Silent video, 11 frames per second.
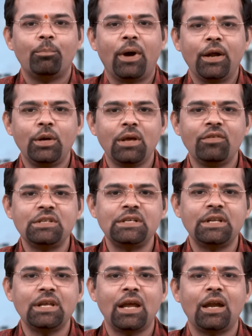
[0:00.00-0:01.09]

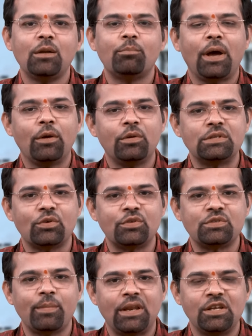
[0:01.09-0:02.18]
biodiversity and
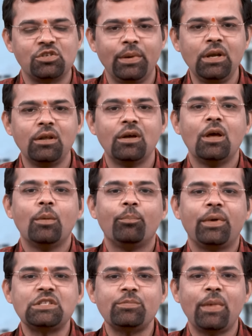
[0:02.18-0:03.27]
bioresource management,
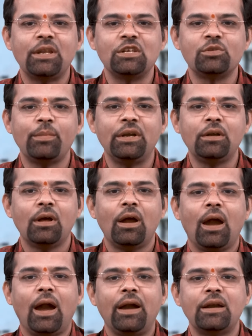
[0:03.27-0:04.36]
pest management
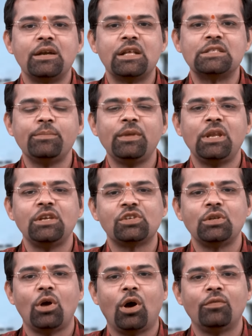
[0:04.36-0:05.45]
and
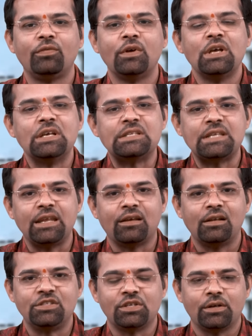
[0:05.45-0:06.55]
dissemination of
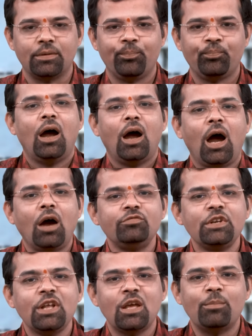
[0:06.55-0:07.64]
sericulture.
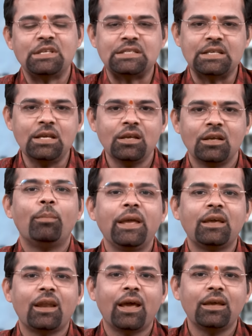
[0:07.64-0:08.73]
After MSc, by
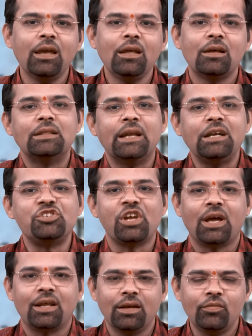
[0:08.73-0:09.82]
cracking NET
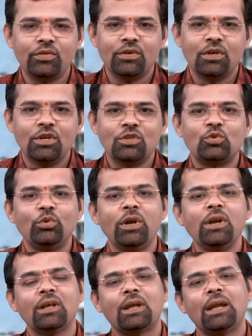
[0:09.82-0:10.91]
JRF,
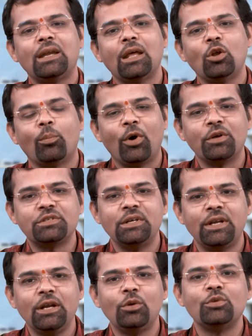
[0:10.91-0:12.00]
students get an
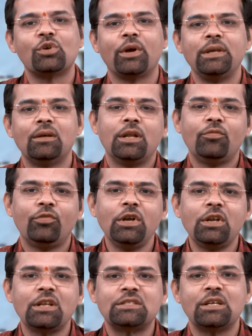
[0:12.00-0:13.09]
opportunity to join
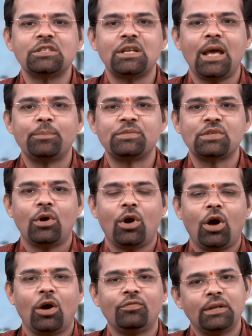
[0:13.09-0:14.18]
different research labs
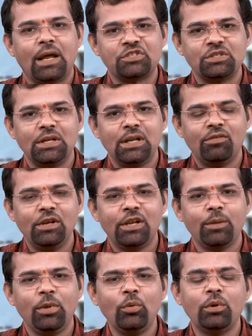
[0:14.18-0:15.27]
of national level
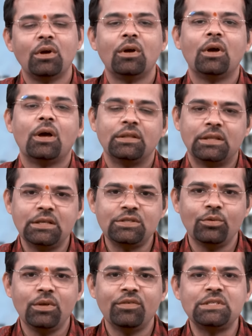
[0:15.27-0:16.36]
repute, this
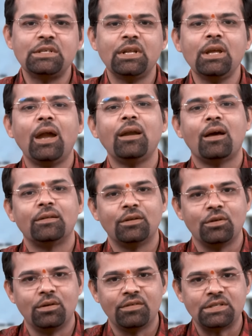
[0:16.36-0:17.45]
university and other
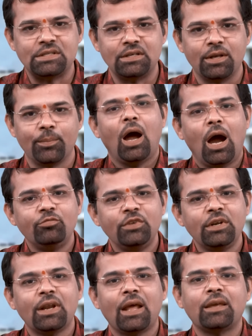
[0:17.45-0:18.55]
university.
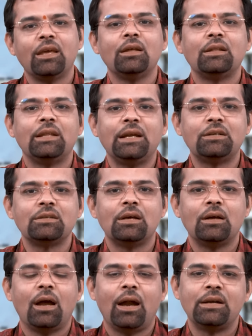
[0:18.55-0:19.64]
After cracking NET
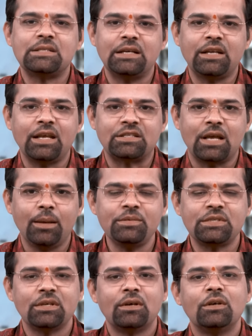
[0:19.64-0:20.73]
and SET
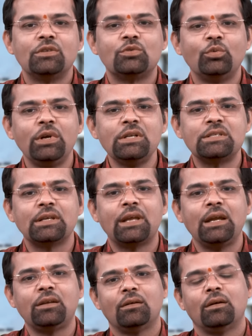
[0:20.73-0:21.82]
exams, students
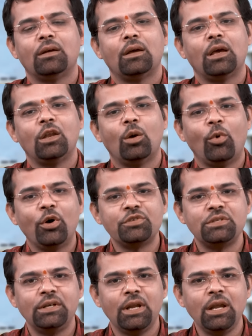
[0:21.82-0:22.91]
get an
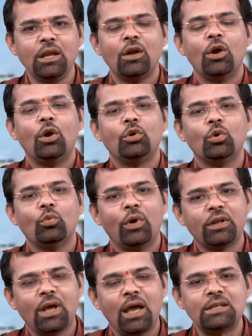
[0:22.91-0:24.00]
opportunity to
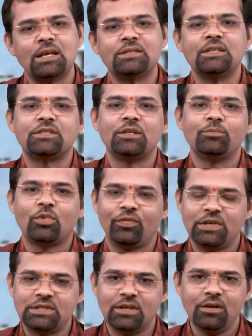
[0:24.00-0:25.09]
work as assistant
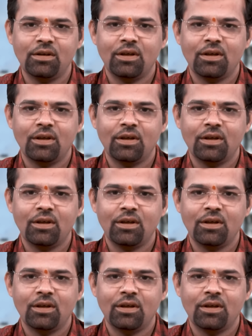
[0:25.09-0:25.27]
professor